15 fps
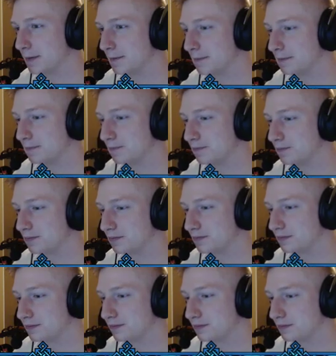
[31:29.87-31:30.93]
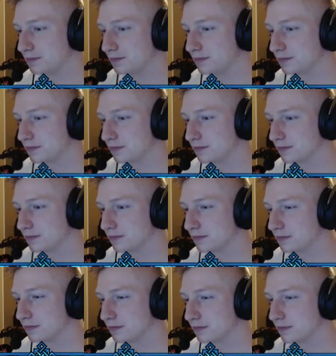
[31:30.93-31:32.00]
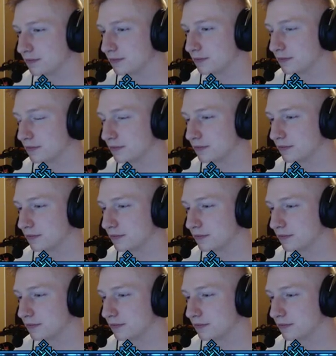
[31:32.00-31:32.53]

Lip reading: (no one is talking)